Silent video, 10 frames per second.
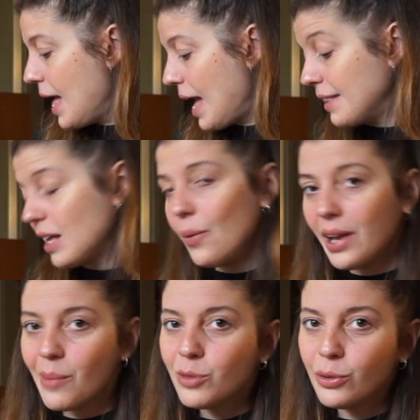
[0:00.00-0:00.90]
And then we
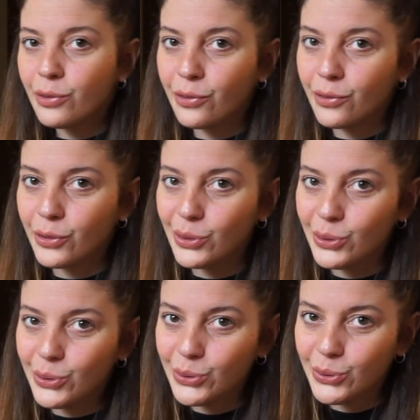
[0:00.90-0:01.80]
come to
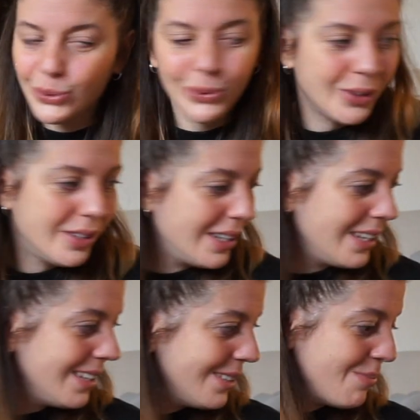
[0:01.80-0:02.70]
food,
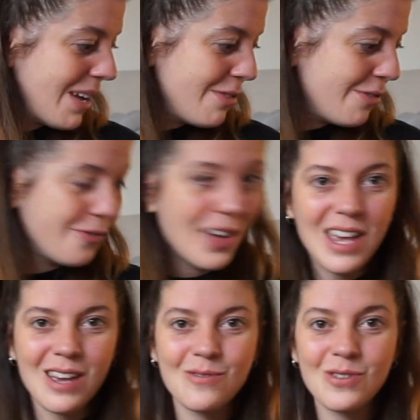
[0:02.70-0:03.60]
my
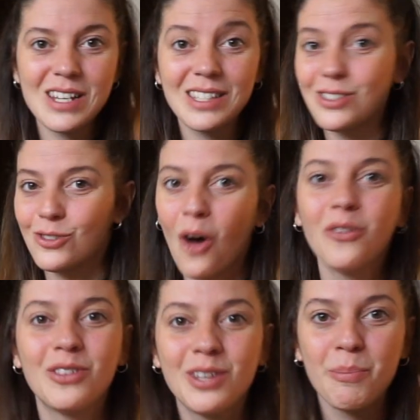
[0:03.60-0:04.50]
favorite
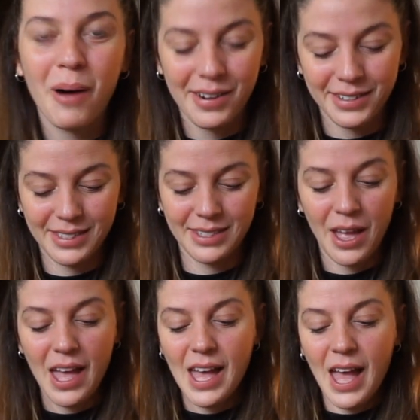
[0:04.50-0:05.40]
not part.
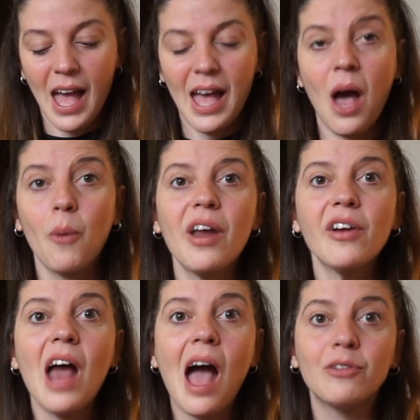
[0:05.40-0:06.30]
We're
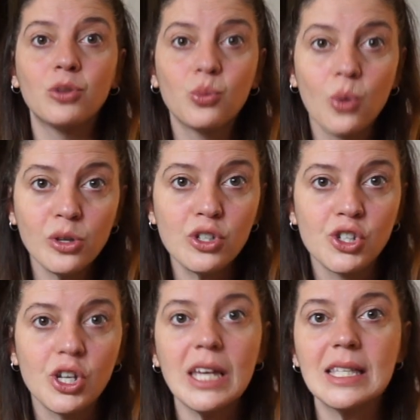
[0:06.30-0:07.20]
gonna have to
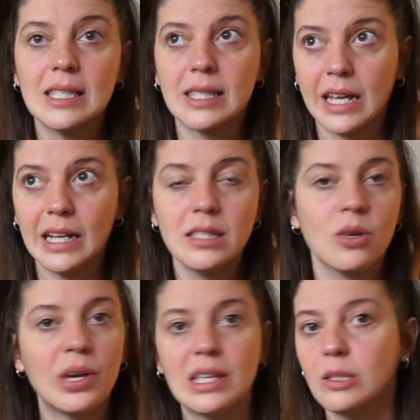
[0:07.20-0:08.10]
wash his things, so
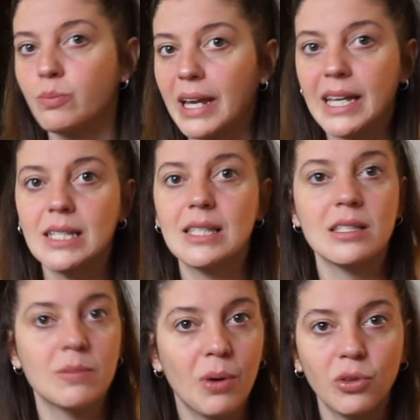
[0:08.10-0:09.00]
his plates,
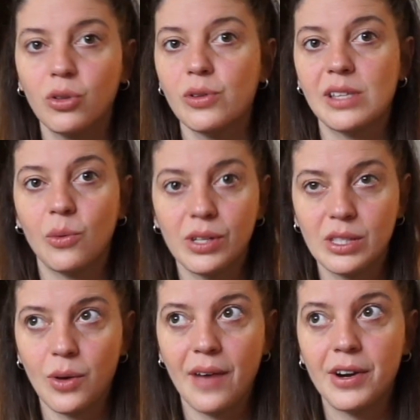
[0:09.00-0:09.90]
his bottles and
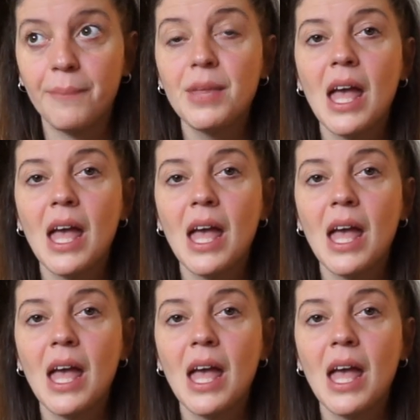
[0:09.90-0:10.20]
whatsoever.